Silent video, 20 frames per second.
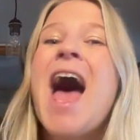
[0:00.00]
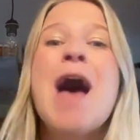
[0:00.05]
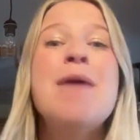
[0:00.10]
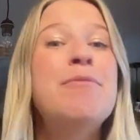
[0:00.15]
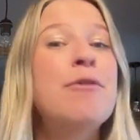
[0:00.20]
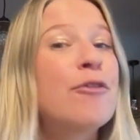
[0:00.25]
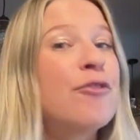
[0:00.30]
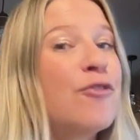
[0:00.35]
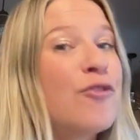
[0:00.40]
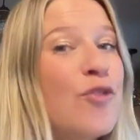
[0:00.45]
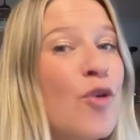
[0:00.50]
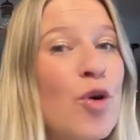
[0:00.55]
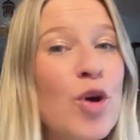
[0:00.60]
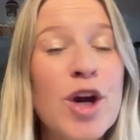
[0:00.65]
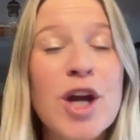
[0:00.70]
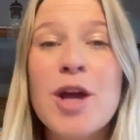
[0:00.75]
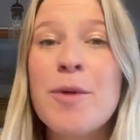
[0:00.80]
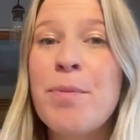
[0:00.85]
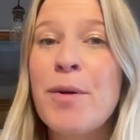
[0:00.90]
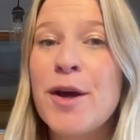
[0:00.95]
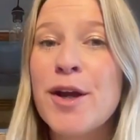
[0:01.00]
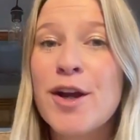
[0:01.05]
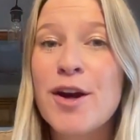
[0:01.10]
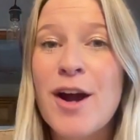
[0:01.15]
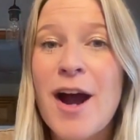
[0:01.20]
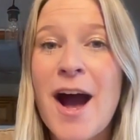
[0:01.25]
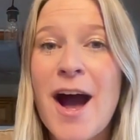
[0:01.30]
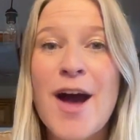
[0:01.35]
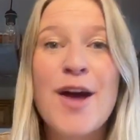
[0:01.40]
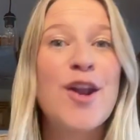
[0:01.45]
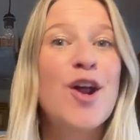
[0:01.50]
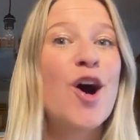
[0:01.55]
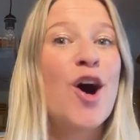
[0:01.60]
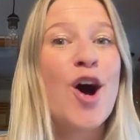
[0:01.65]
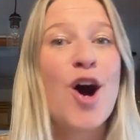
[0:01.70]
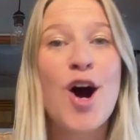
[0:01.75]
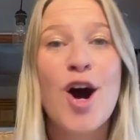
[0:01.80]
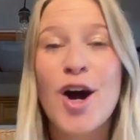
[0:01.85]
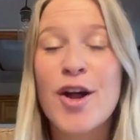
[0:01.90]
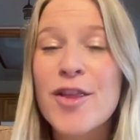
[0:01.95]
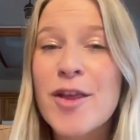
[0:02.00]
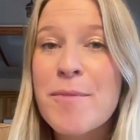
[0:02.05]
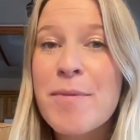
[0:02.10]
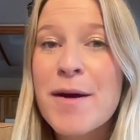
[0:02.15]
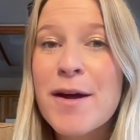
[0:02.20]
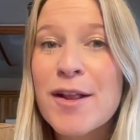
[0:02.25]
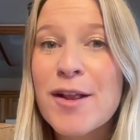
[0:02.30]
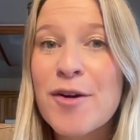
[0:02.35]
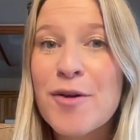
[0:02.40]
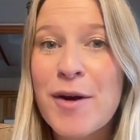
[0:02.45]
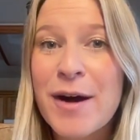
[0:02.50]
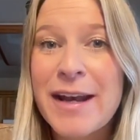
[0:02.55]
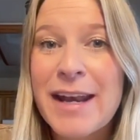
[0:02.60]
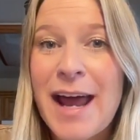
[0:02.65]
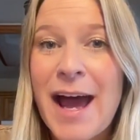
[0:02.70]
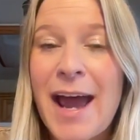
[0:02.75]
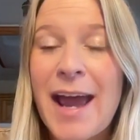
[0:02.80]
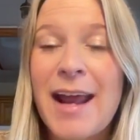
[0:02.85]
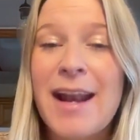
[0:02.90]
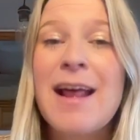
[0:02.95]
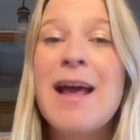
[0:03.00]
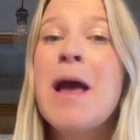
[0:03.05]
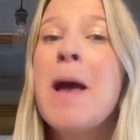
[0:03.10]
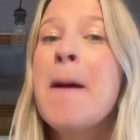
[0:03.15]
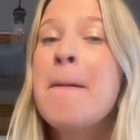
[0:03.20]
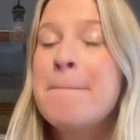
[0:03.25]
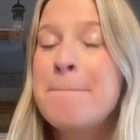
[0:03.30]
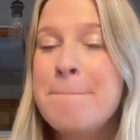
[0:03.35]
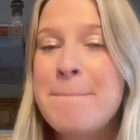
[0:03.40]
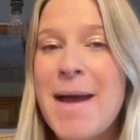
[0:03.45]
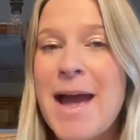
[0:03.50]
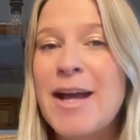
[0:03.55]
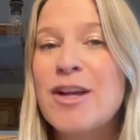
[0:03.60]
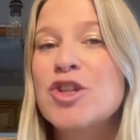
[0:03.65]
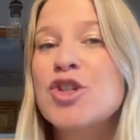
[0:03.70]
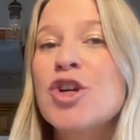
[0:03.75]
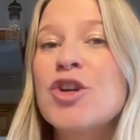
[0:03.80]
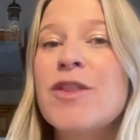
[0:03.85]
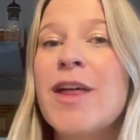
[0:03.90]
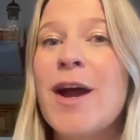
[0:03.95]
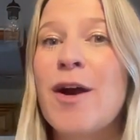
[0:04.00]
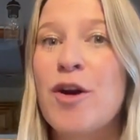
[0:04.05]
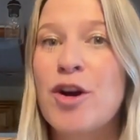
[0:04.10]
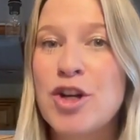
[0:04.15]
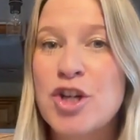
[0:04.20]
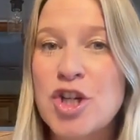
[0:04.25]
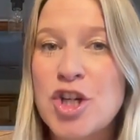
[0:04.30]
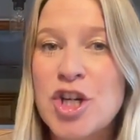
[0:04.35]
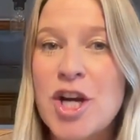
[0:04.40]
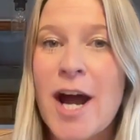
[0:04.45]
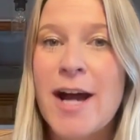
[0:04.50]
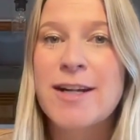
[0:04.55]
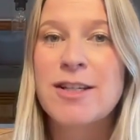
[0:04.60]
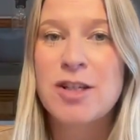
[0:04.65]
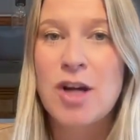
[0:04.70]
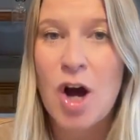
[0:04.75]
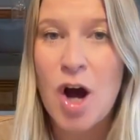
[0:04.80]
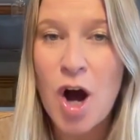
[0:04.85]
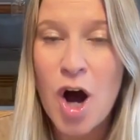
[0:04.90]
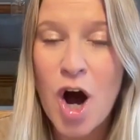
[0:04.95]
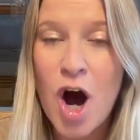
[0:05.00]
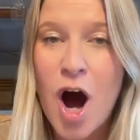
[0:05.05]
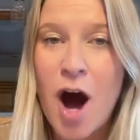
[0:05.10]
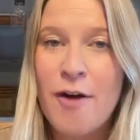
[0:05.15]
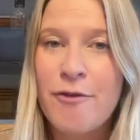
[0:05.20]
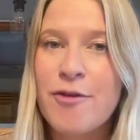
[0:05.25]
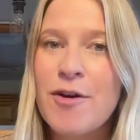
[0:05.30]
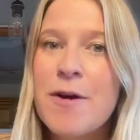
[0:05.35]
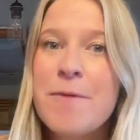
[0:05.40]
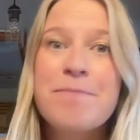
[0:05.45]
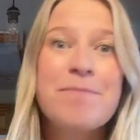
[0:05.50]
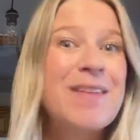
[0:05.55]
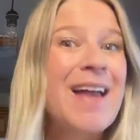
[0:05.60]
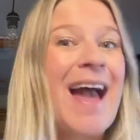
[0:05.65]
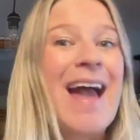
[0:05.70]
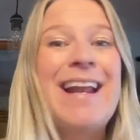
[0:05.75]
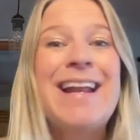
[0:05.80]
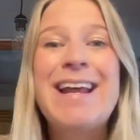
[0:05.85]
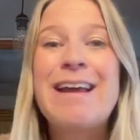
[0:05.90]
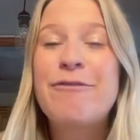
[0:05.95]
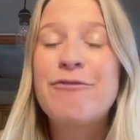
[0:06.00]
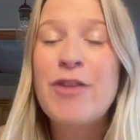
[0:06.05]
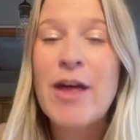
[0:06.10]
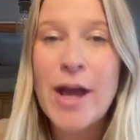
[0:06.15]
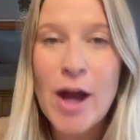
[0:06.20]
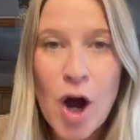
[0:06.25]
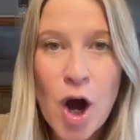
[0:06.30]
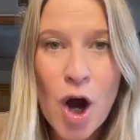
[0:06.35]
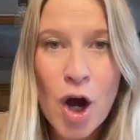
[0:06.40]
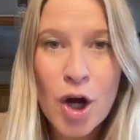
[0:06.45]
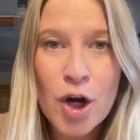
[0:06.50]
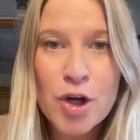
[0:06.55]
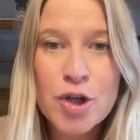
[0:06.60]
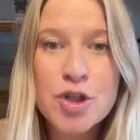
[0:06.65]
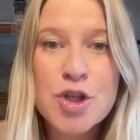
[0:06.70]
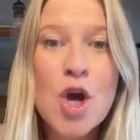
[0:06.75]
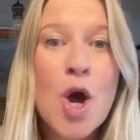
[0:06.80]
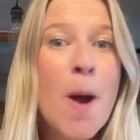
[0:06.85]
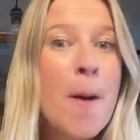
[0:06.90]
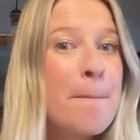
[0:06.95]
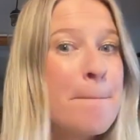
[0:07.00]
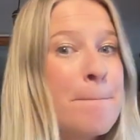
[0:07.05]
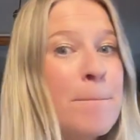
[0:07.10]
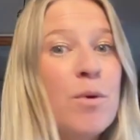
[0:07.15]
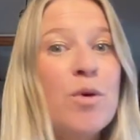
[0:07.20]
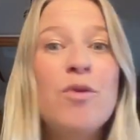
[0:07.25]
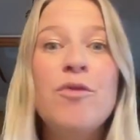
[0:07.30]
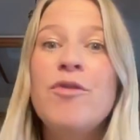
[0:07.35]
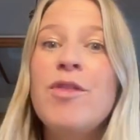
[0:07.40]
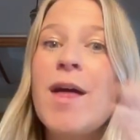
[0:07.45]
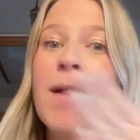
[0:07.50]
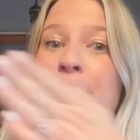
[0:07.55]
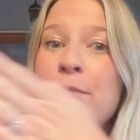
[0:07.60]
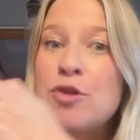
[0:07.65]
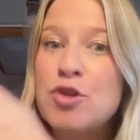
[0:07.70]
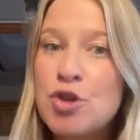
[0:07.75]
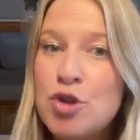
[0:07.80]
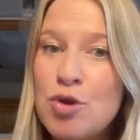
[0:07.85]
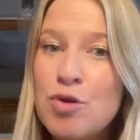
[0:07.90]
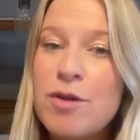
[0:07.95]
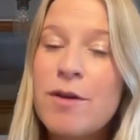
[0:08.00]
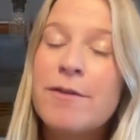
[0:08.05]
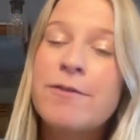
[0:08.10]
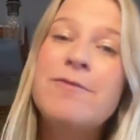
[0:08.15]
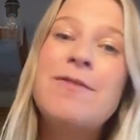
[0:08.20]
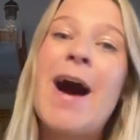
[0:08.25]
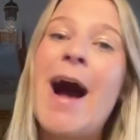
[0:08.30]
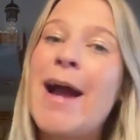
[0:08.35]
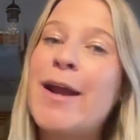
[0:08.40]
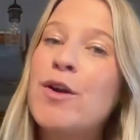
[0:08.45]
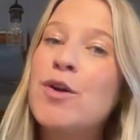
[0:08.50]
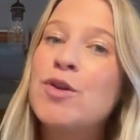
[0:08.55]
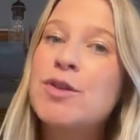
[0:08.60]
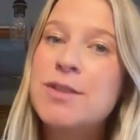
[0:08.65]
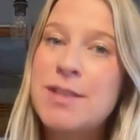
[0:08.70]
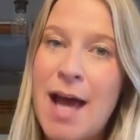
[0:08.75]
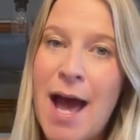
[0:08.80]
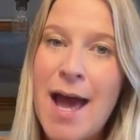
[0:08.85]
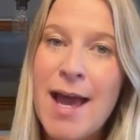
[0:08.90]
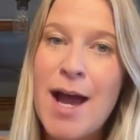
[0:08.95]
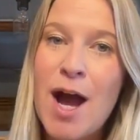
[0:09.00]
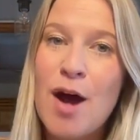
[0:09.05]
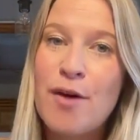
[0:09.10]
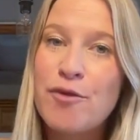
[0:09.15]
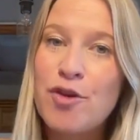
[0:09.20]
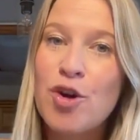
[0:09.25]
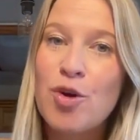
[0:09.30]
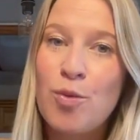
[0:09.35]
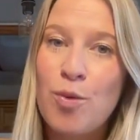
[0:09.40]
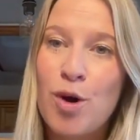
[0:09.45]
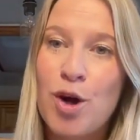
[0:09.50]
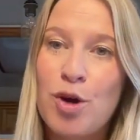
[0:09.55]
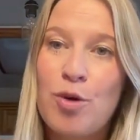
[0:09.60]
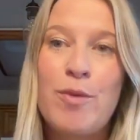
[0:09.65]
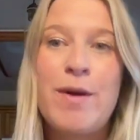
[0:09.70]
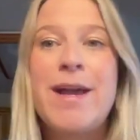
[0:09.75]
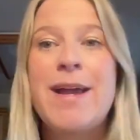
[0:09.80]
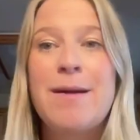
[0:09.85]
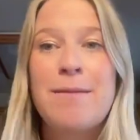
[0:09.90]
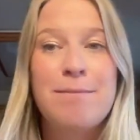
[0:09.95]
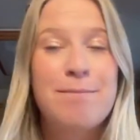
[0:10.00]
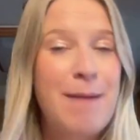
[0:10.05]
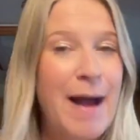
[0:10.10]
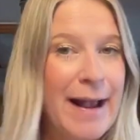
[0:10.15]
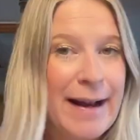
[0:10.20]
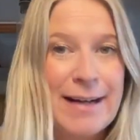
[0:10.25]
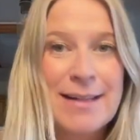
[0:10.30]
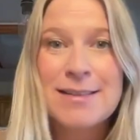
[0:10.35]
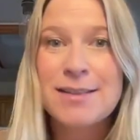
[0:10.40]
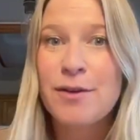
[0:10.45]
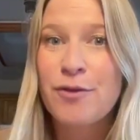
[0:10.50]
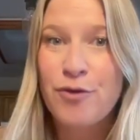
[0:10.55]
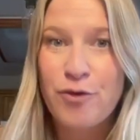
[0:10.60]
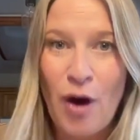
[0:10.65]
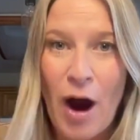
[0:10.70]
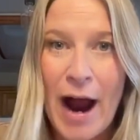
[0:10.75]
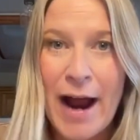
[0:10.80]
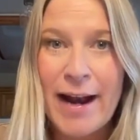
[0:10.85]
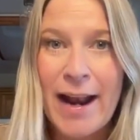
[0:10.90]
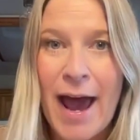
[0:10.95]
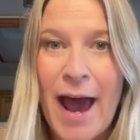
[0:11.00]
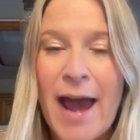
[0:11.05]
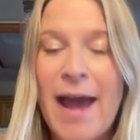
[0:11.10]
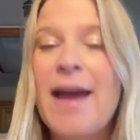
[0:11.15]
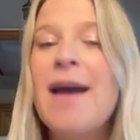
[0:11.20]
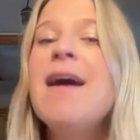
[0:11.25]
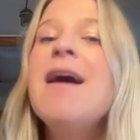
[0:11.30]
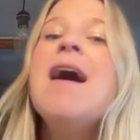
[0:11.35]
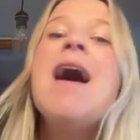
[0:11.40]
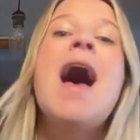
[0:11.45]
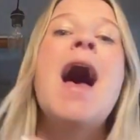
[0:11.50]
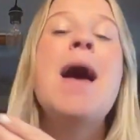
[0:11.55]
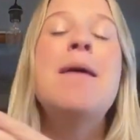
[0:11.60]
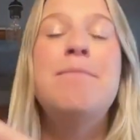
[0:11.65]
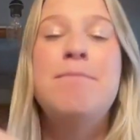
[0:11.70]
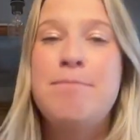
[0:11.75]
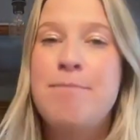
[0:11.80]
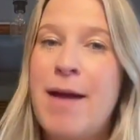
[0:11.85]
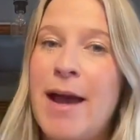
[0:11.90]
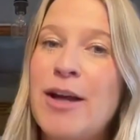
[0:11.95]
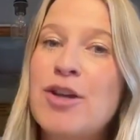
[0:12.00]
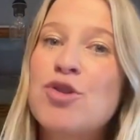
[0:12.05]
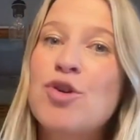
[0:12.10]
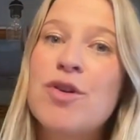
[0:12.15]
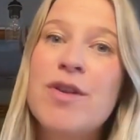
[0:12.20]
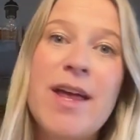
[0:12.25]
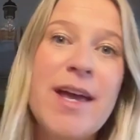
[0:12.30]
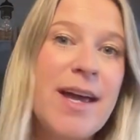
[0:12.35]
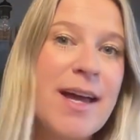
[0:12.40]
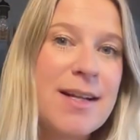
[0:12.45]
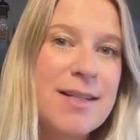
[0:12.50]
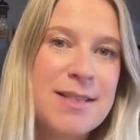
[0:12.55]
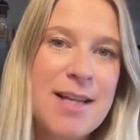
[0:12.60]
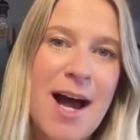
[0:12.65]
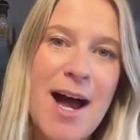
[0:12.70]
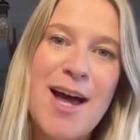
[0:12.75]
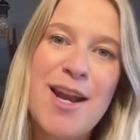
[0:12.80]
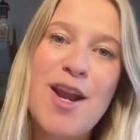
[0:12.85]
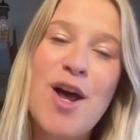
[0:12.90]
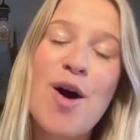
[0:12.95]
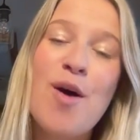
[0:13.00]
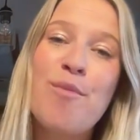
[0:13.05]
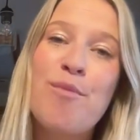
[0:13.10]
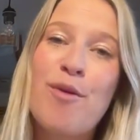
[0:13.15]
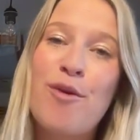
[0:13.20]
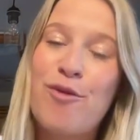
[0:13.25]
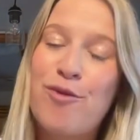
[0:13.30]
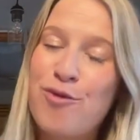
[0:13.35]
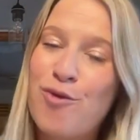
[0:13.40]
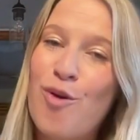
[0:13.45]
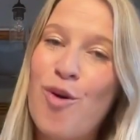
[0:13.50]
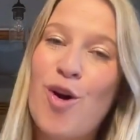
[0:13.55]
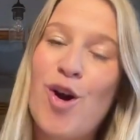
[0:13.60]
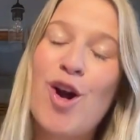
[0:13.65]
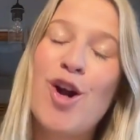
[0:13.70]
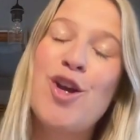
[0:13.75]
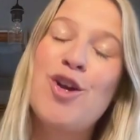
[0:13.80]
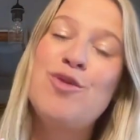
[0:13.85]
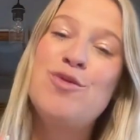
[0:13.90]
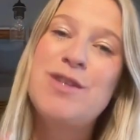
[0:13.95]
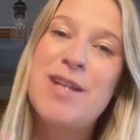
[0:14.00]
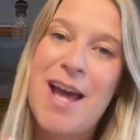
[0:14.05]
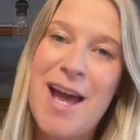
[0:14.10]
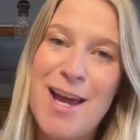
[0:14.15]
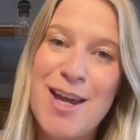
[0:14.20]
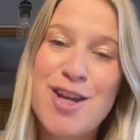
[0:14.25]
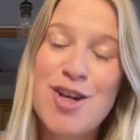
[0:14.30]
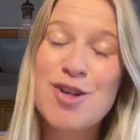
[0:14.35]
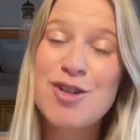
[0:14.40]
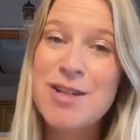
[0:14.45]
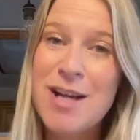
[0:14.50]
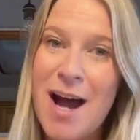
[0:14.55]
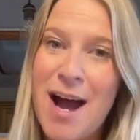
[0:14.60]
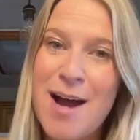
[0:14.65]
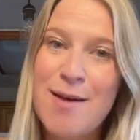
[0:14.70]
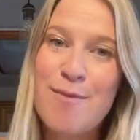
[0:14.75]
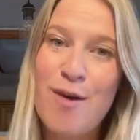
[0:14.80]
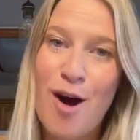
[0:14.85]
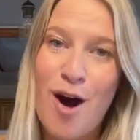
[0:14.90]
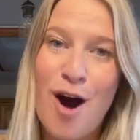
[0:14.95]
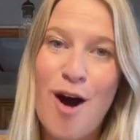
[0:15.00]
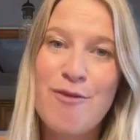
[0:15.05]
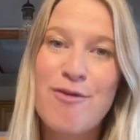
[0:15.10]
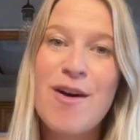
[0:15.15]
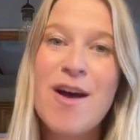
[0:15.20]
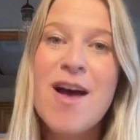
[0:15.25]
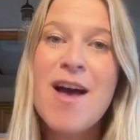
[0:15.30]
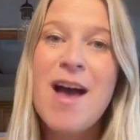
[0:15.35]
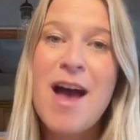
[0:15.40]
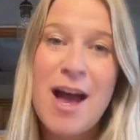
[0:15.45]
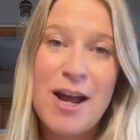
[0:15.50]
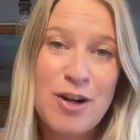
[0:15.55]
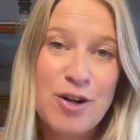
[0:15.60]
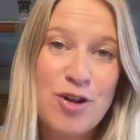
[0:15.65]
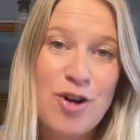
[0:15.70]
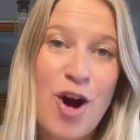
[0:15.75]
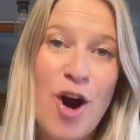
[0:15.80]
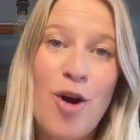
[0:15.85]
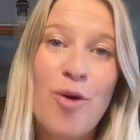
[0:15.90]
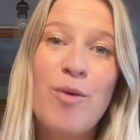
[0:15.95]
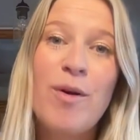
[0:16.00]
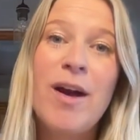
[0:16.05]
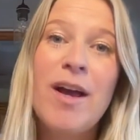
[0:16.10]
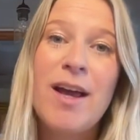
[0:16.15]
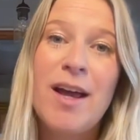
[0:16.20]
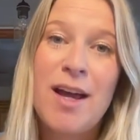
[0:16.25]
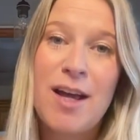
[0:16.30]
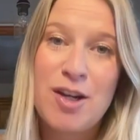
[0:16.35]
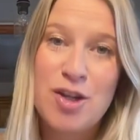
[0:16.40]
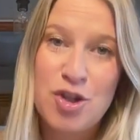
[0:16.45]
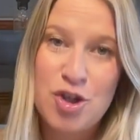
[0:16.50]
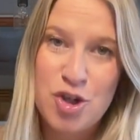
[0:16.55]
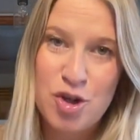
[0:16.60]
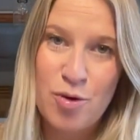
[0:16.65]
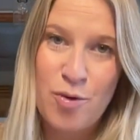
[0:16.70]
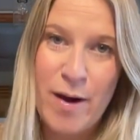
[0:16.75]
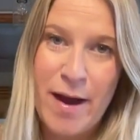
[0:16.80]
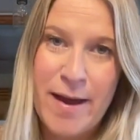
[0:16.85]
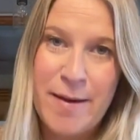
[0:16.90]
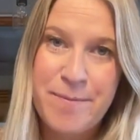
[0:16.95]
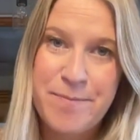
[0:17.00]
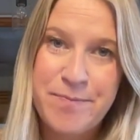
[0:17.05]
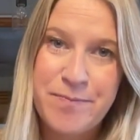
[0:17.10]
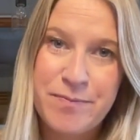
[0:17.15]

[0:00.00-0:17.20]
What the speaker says: And before you put your head on the pillow at night, make sure they are checked off. And if they aren't, move them to the final day of your work week. Mine is a Friday, and make sure they get done before you take your time off and go enjoy.